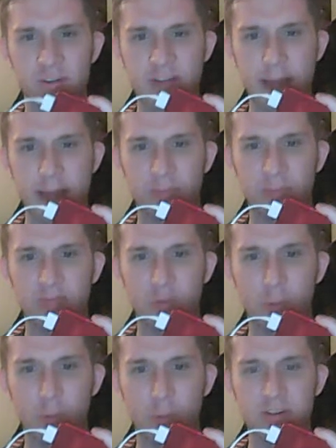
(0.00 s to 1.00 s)
top
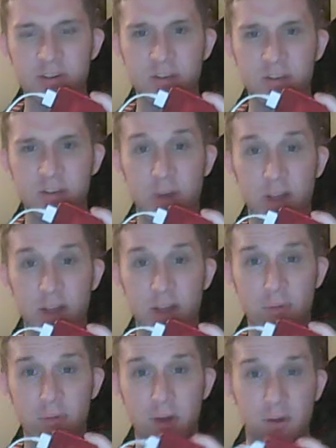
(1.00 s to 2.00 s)
performances to win on the
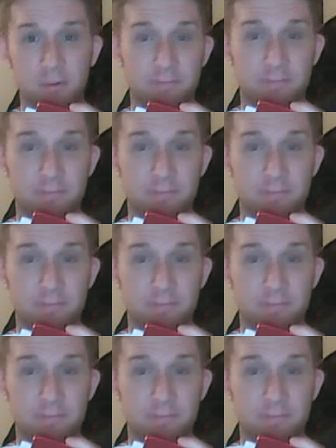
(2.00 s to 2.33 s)
road.